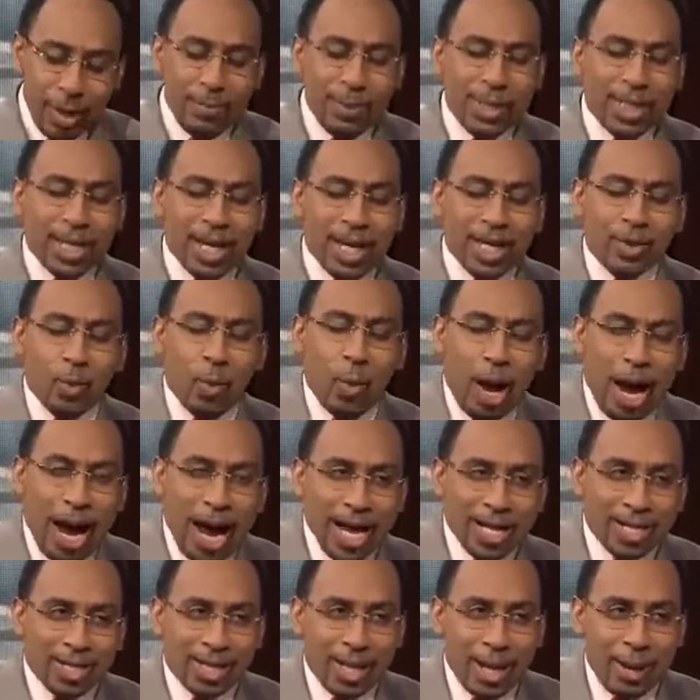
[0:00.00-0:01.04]
because
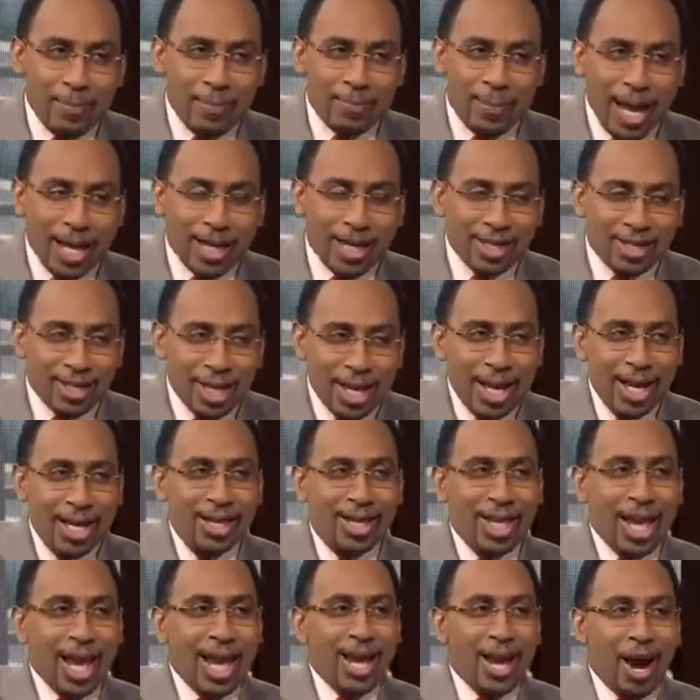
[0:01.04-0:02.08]
why, Skip Bayless?
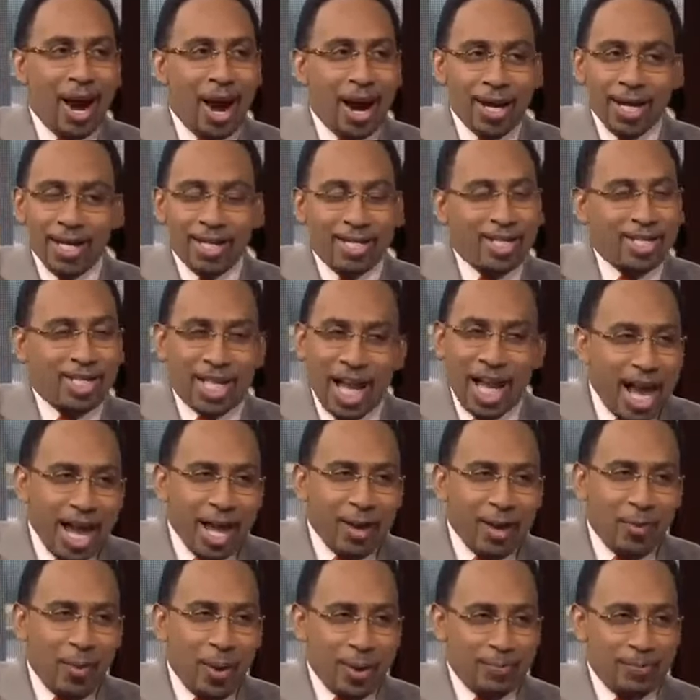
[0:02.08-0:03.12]
They are, say
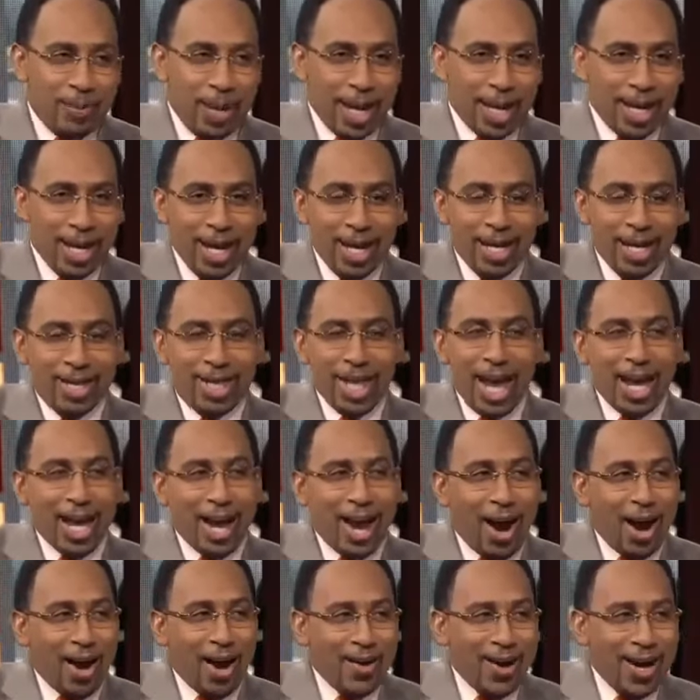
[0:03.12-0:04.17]
it with me, they
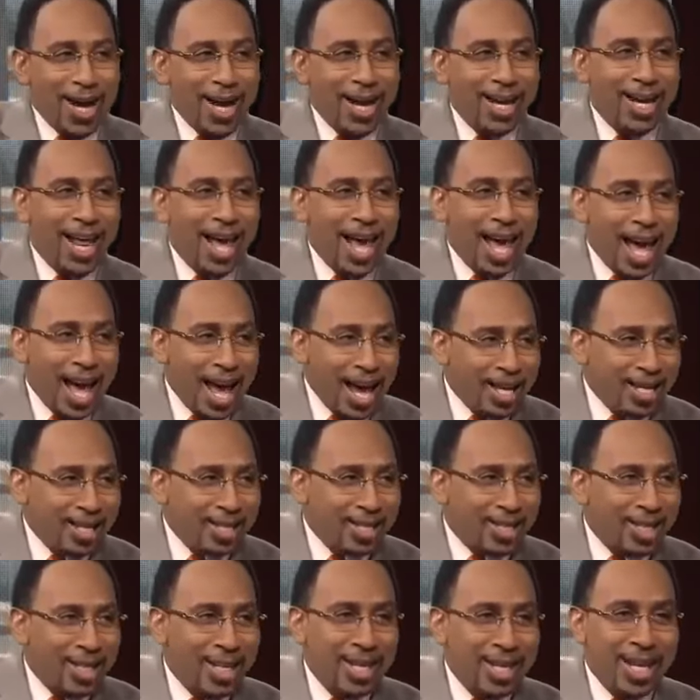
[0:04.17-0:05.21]
are an
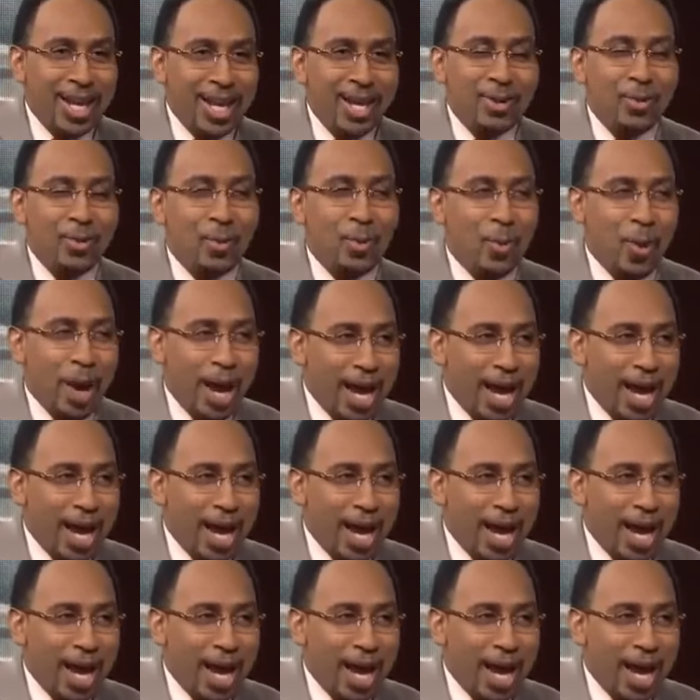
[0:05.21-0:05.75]
accident